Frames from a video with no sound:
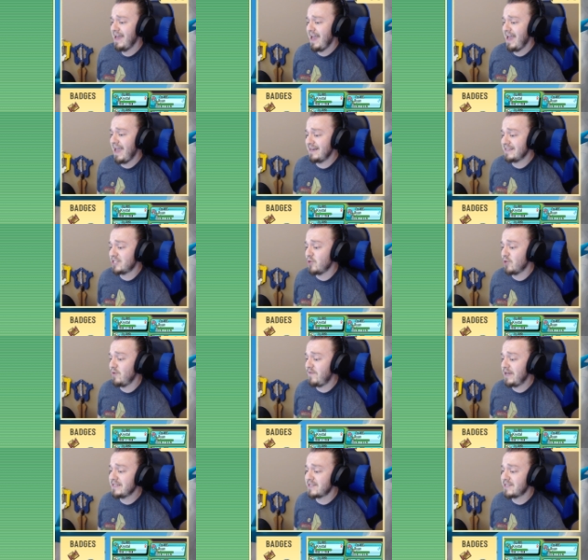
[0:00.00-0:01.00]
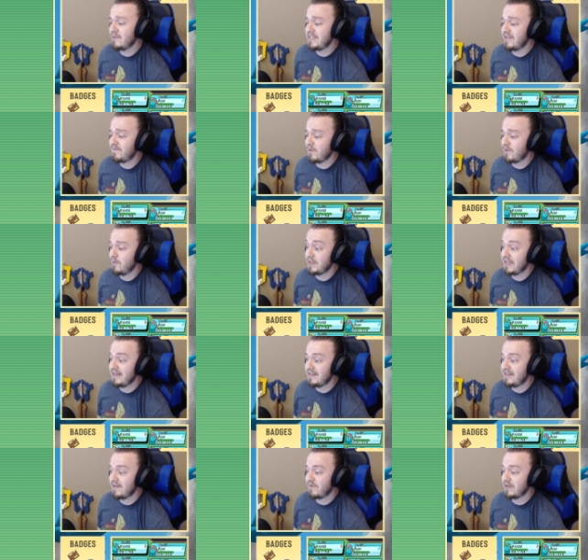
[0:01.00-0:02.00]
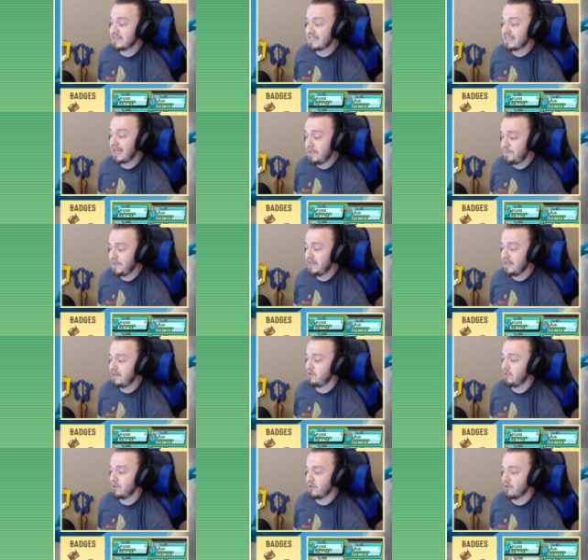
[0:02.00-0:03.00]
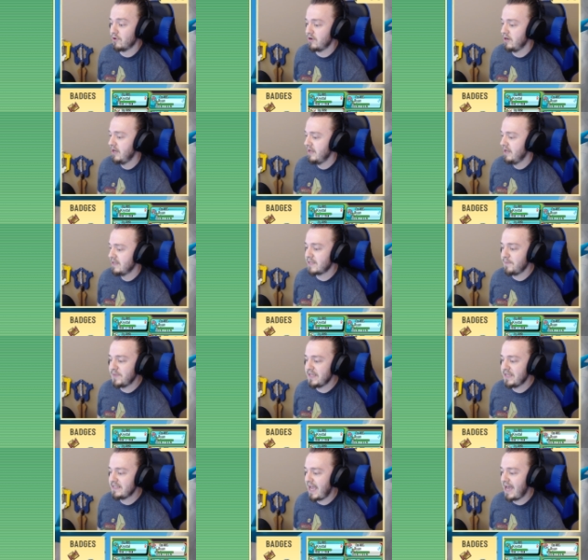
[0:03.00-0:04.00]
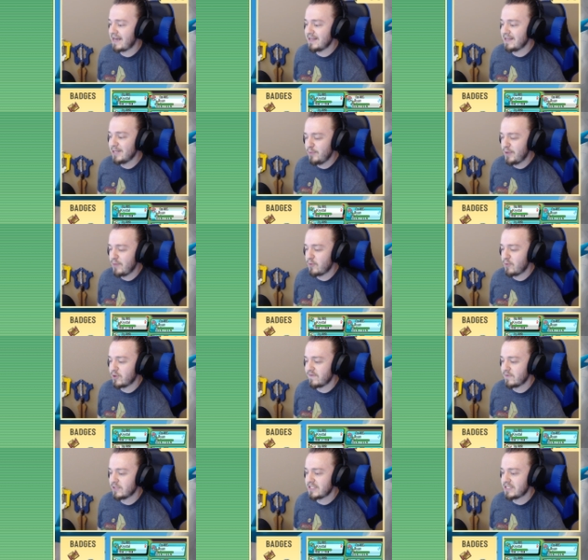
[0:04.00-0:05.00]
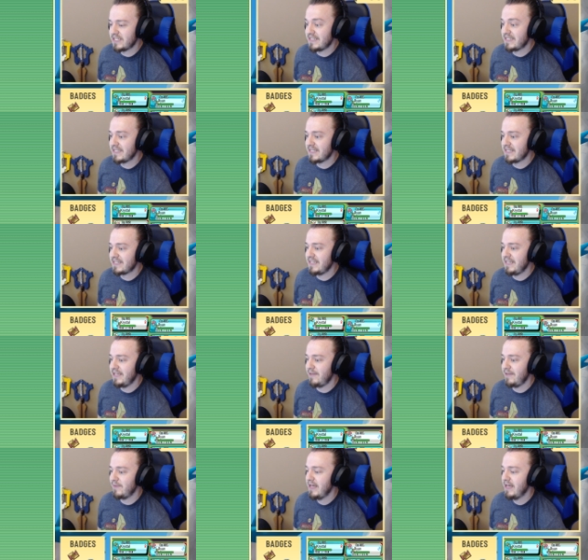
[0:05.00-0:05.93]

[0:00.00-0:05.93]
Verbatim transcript: And until we find something different with a different typing or something to add a little bit more diversity to the team,